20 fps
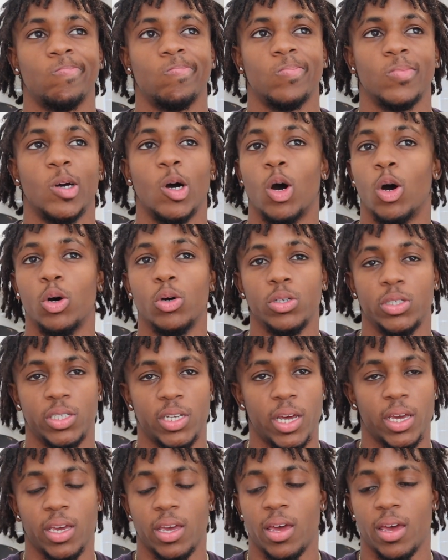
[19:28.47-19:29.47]
the whole
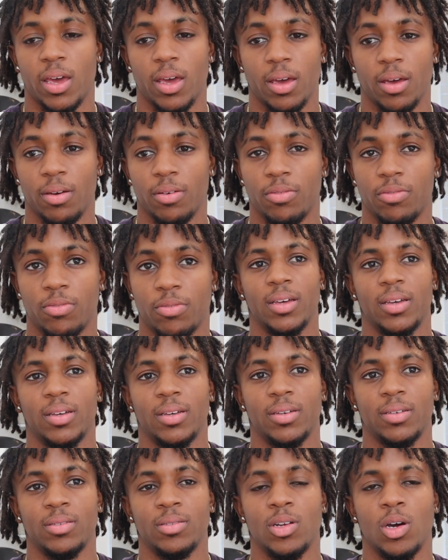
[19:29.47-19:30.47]
second half.
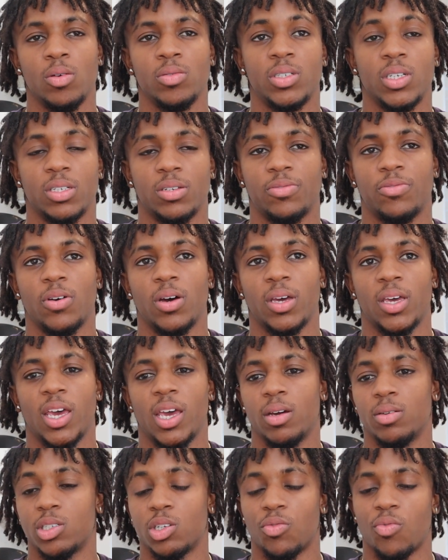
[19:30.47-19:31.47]
And, it was just a fun
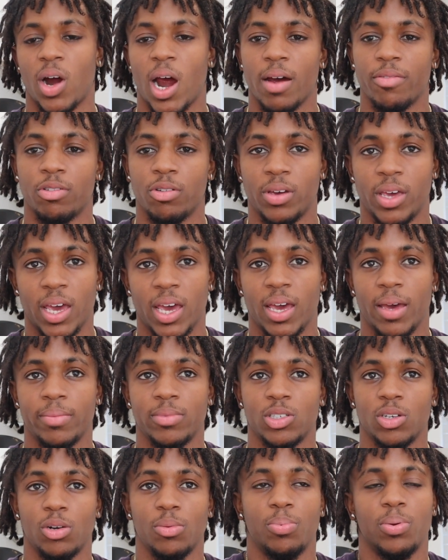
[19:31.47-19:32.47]
game. It was a rival game,
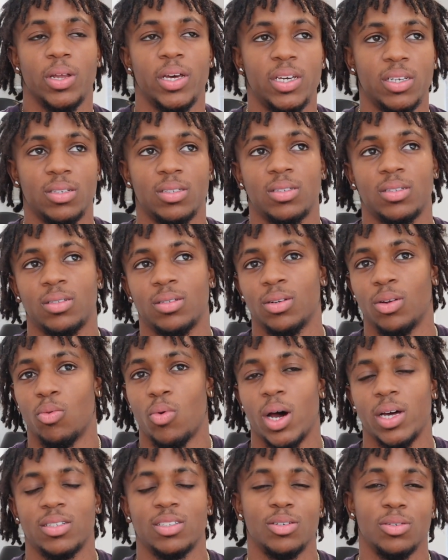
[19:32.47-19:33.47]
so the
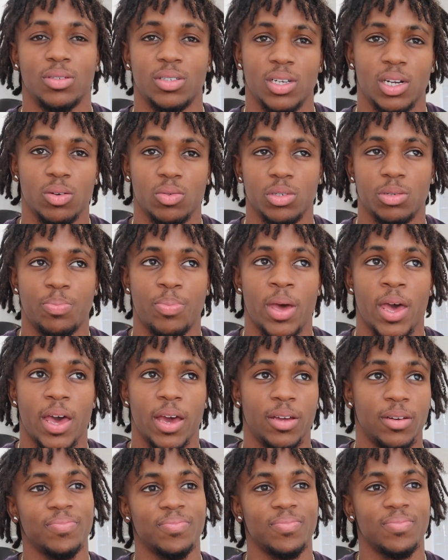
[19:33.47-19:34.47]
Wasco Center was
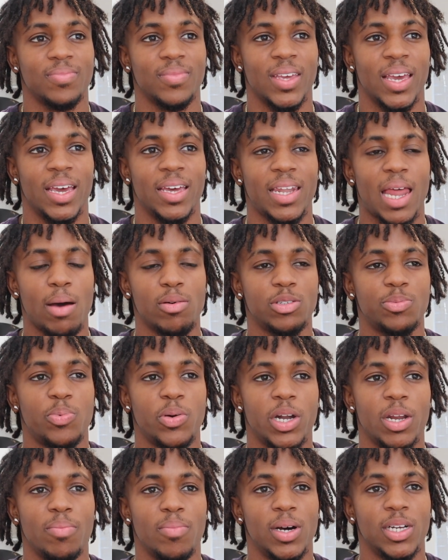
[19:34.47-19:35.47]
packed. And that was
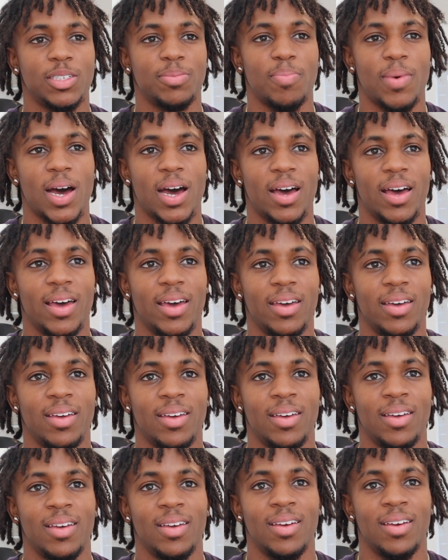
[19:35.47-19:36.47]
pretty much my,
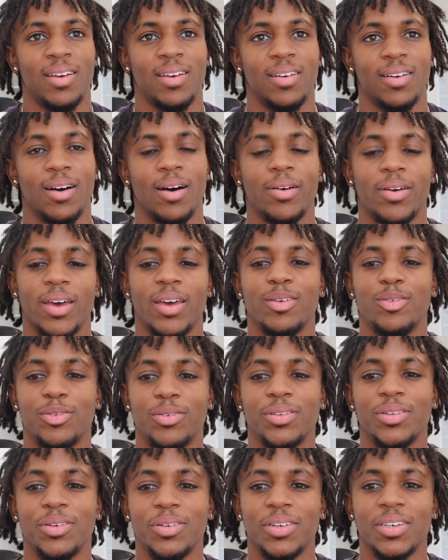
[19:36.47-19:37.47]
okay, you
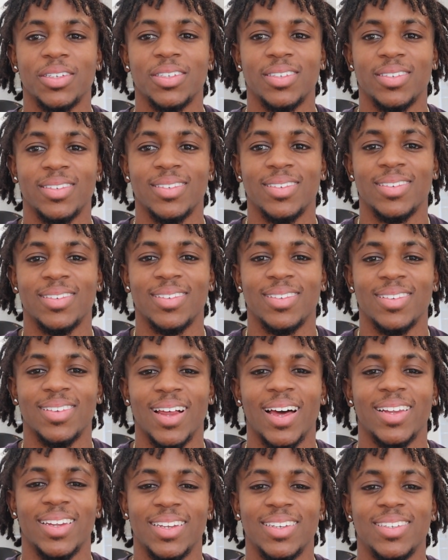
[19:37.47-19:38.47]
can do this.
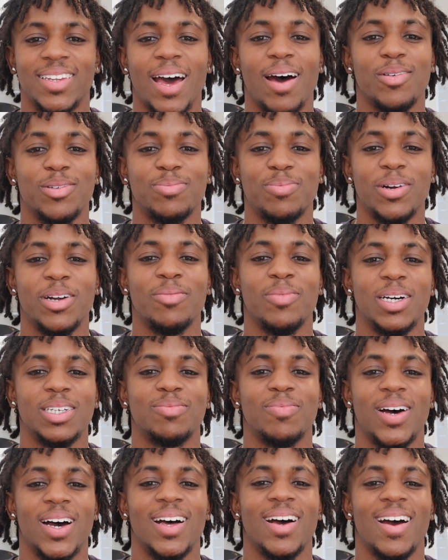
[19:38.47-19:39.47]
That was pretty much
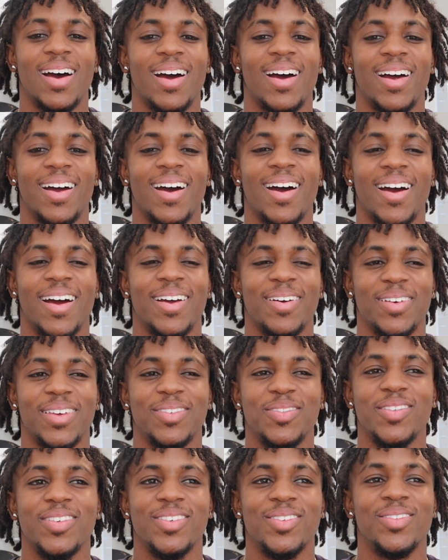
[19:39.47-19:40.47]
my, all right,
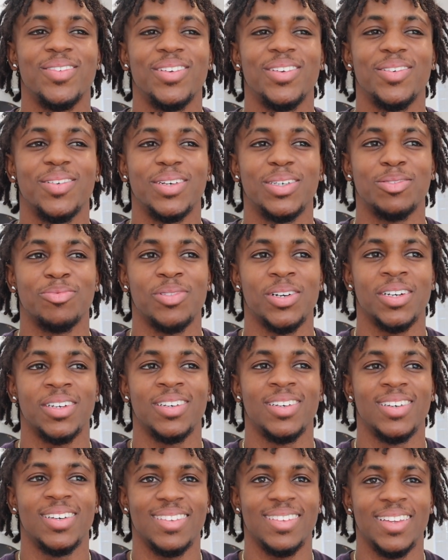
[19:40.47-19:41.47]
you can do this, bro.
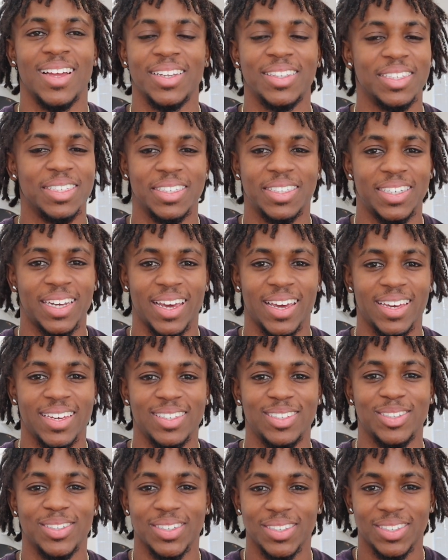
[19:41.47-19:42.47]
Nothing's
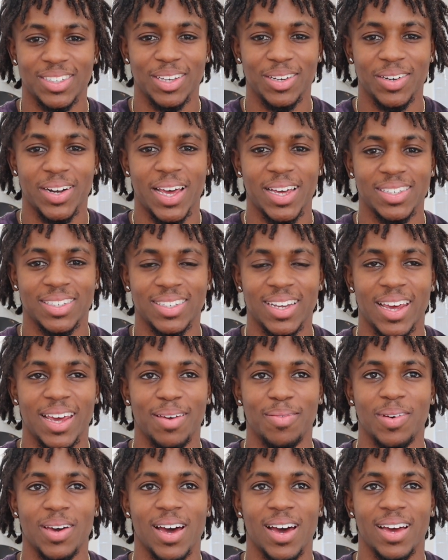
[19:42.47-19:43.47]
changed. You're still that
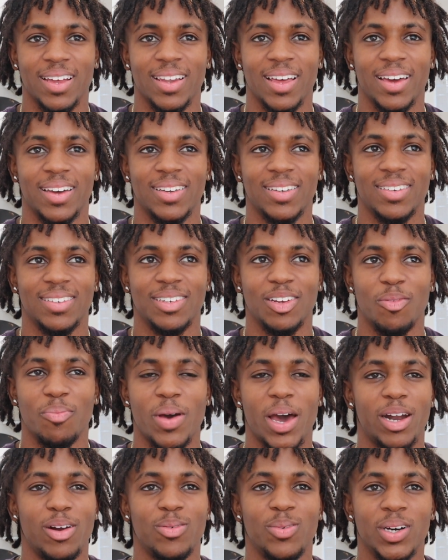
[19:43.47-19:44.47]
same guy. No
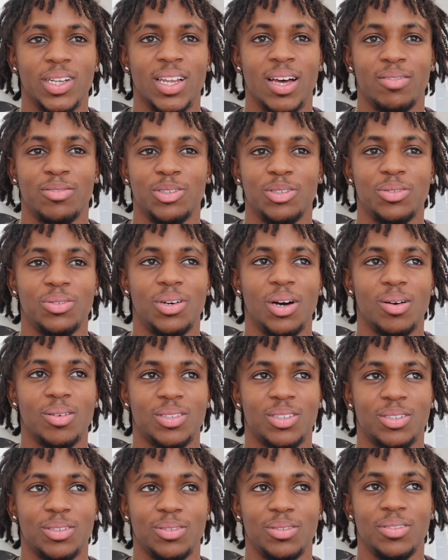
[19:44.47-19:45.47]
matter what level you go
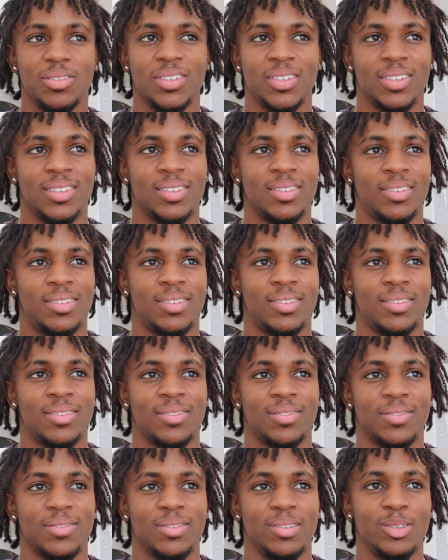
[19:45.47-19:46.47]

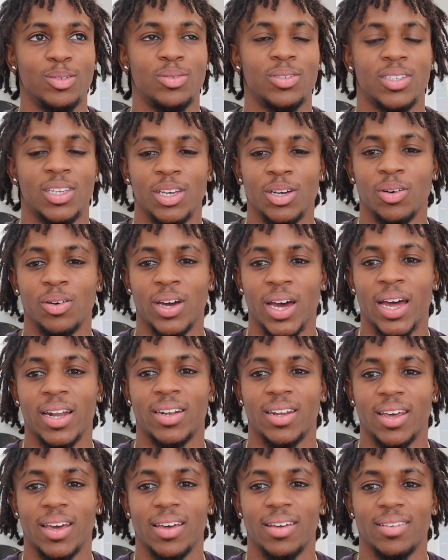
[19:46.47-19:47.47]
to, you still got
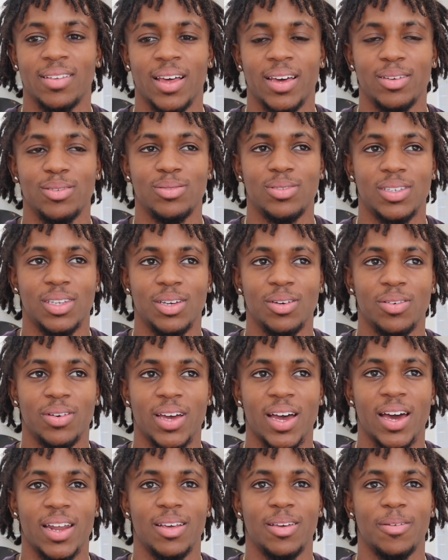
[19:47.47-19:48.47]
that. You still
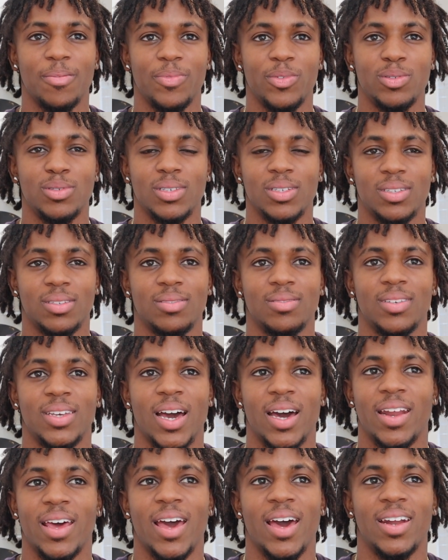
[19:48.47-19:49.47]
got it. You just
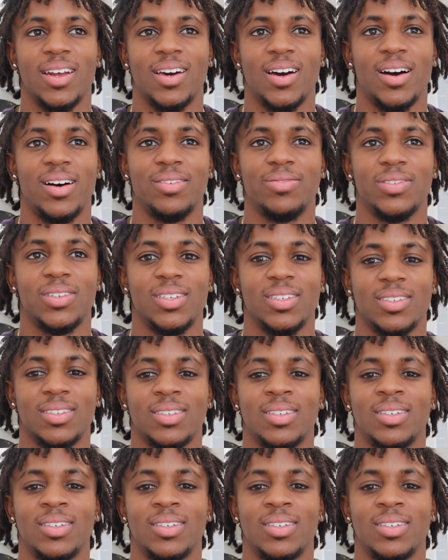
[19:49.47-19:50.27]
got to have the confidence.